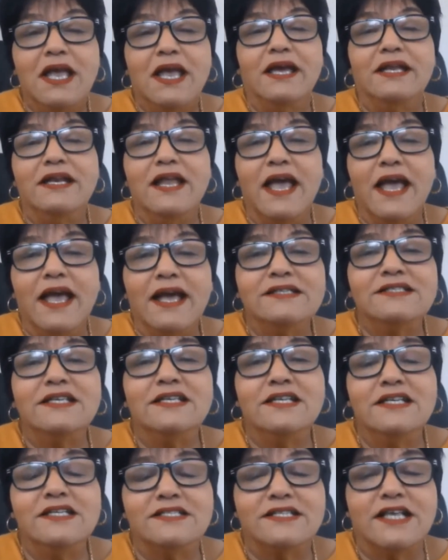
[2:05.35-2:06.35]
And as
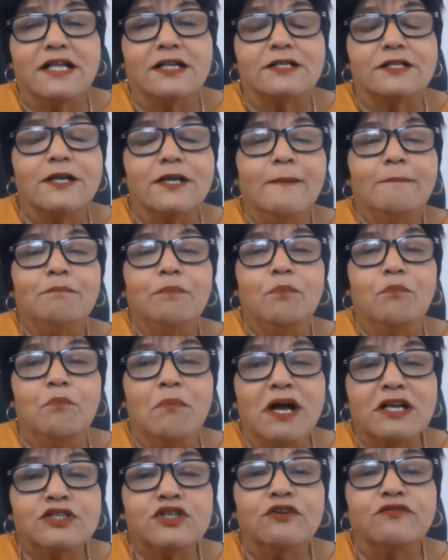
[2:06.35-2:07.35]
a result,
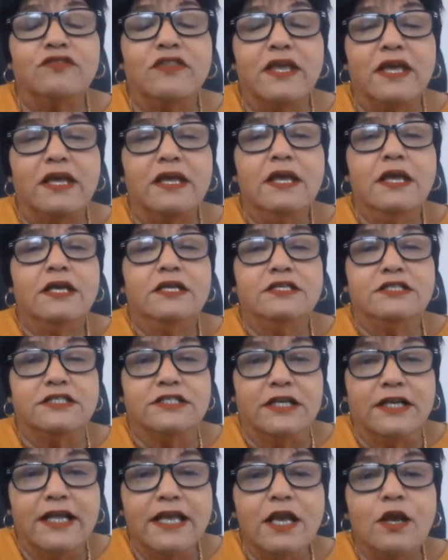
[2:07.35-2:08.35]
much of their
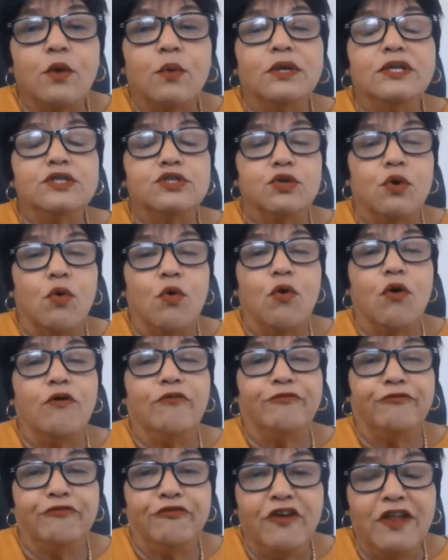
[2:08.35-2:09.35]
delinquent or
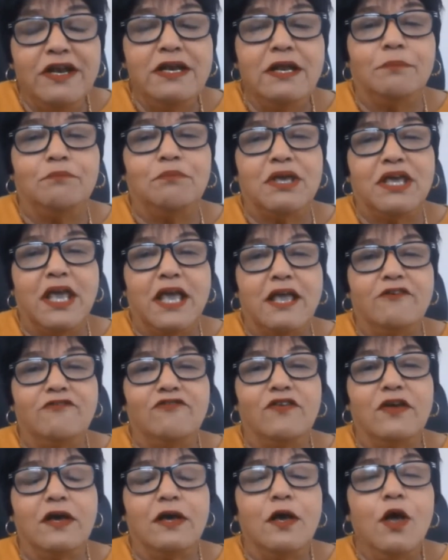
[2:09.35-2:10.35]
offender
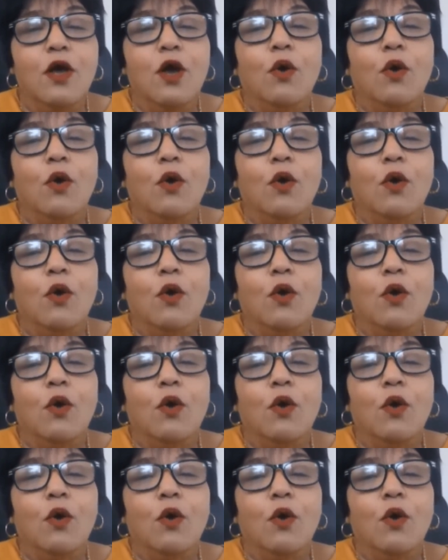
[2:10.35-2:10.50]
behavior